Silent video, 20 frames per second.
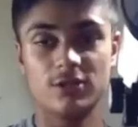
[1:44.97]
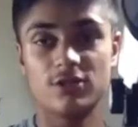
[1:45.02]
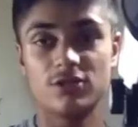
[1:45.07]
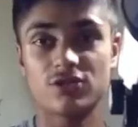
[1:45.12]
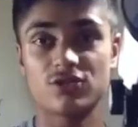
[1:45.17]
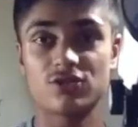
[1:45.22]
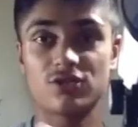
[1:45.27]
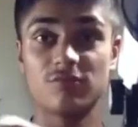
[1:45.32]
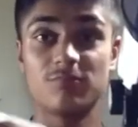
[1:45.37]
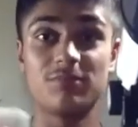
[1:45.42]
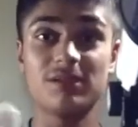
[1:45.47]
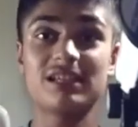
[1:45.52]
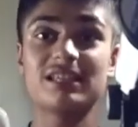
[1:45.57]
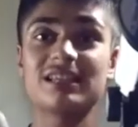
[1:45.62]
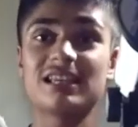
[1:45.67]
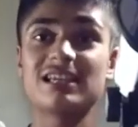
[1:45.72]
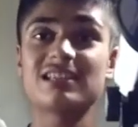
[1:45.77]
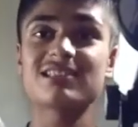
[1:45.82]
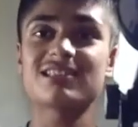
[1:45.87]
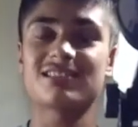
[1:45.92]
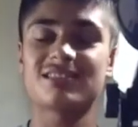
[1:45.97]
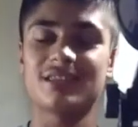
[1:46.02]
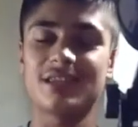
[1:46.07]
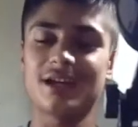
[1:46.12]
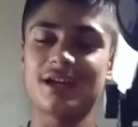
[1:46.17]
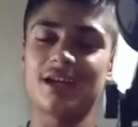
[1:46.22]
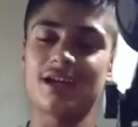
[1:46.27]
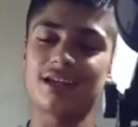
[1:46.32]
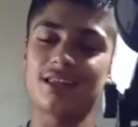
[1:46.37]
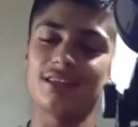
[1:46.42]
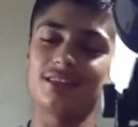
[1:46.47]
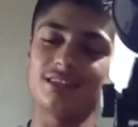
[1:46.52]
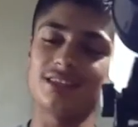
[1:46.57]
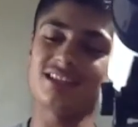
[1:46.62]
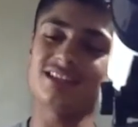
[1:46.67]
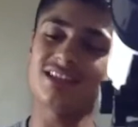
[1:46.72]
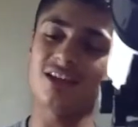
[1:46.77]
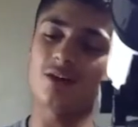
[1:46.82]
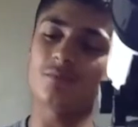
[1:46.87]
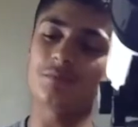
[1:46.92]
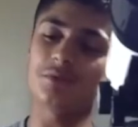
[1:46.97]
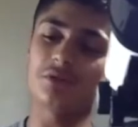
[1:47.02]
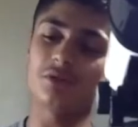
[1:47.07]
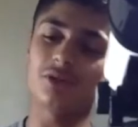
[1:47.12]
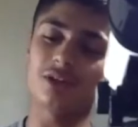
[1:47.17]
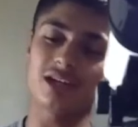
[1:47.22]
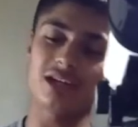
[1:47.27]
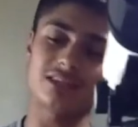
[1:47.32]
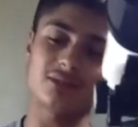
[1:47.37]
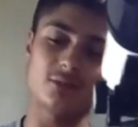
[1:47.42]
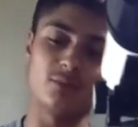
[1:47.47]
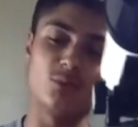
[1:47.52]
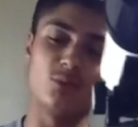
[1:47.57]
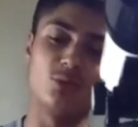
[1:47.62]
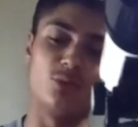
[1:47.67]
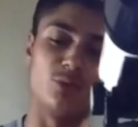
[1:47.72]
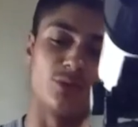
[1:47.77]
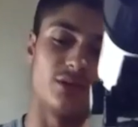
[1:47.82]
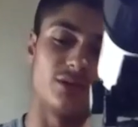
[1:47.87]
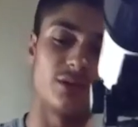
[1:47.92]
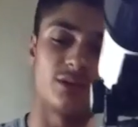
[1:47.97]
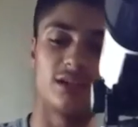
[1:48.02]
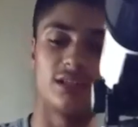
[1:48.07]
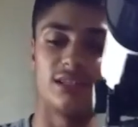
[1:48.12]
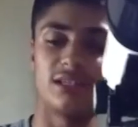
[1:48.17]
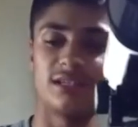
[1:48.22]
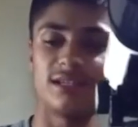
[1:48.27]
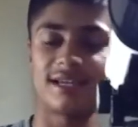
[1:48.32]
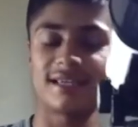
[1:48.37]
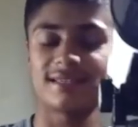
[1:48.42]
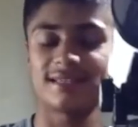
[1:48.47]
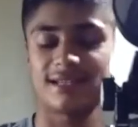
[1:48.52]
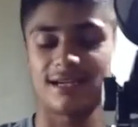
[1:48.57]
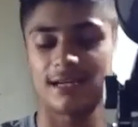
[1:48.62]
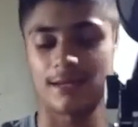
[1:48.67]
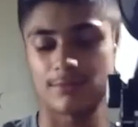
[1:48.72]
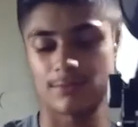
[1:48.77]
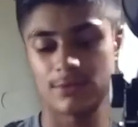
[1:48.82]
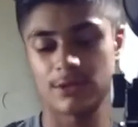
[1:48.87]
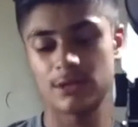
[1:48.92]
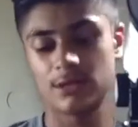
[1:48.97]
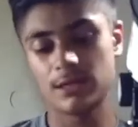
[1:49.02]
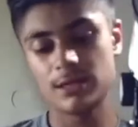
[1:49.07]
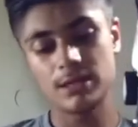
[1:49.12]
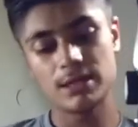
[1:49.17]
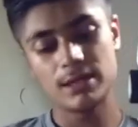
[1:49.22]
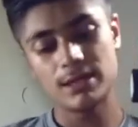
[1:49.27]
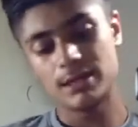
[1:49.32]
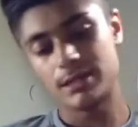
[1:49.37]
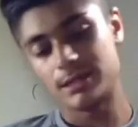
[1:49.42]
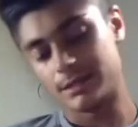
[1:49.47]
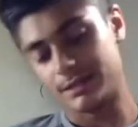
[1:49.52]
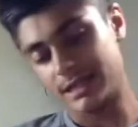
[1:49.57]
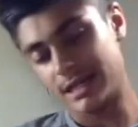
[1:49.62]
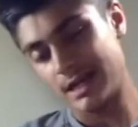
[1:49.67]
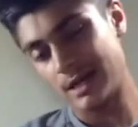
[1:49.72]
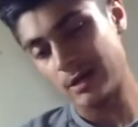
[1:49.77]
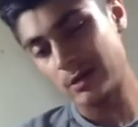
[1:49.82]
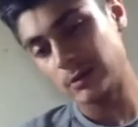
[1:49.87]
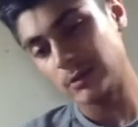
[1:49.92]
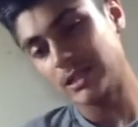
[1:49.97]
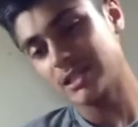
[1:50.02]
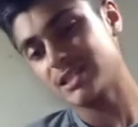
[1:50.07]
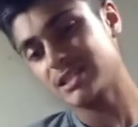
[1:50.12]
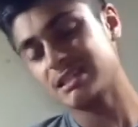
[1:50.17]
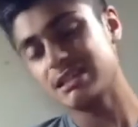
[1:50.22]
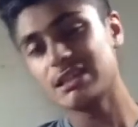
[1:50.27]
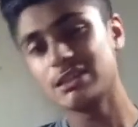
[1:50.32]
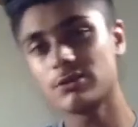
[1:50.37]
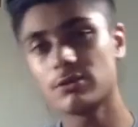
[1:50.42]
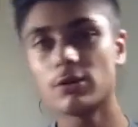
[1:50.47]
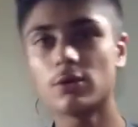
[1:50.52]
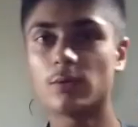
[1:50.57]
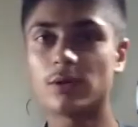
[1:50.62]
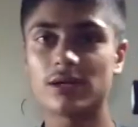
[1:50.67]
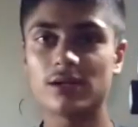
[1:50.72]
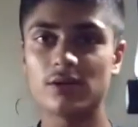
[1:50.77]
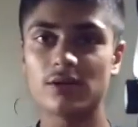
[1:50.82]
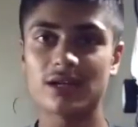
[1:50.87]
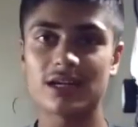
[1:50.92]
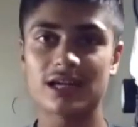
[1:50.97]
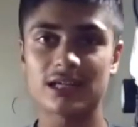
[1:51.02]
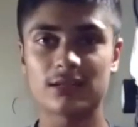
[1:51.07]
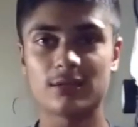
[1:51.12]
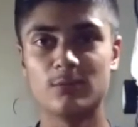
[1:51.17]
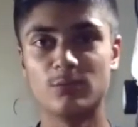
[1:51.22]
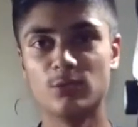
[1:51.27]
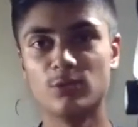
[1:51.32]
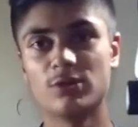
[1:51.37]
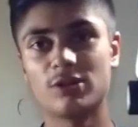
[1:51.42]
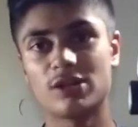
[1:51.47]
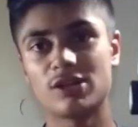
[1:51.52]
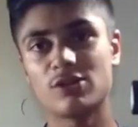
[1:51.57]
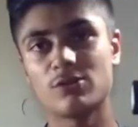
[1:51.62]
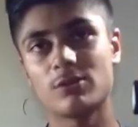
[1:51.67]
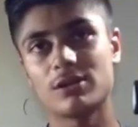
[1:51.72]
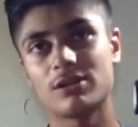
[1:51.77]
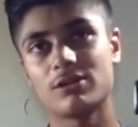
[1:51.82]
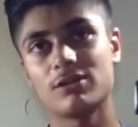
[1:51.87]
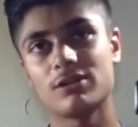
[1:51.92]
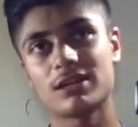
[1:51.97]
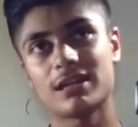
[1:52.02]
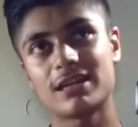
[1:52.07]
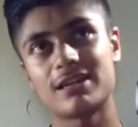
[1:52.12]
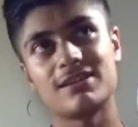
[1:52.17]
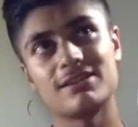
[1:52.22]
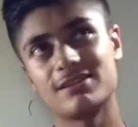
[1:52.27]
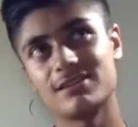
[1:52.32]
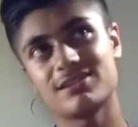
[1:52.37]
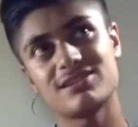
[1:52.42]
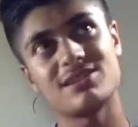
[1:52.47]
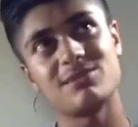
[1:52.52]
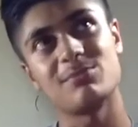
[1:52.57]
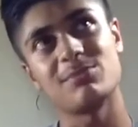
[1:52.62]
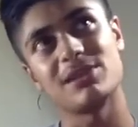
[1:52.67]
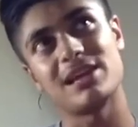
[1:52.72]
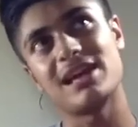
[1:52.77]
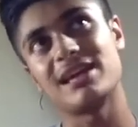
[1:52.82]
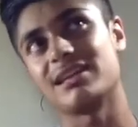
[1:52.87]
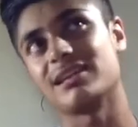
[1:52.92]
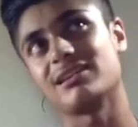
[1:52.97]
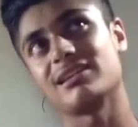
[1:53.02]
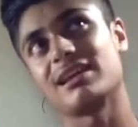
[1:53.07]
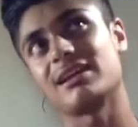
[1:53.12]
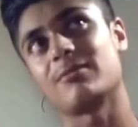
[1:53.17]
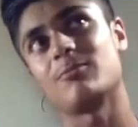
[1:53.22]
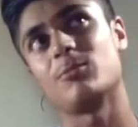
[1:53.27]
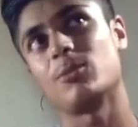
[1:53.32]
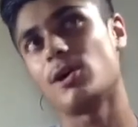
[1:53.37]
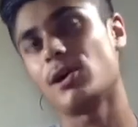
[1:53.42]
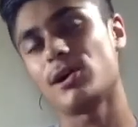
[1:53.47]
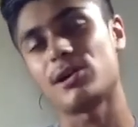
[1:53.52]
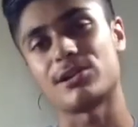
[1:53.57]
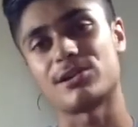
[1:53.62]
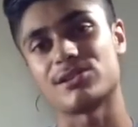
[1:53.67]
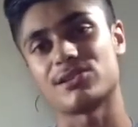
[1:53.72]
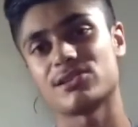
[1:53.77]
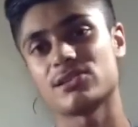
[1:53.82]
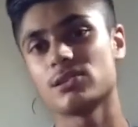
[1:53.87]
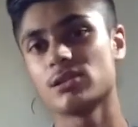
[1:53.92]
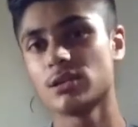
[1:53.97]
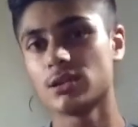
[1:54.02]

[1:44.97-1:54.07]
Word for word: So the big lens, these help you look at the moon in the nighttime. Now, let's say you don't want to look at the moon and you want to look at a distant planet like Mars.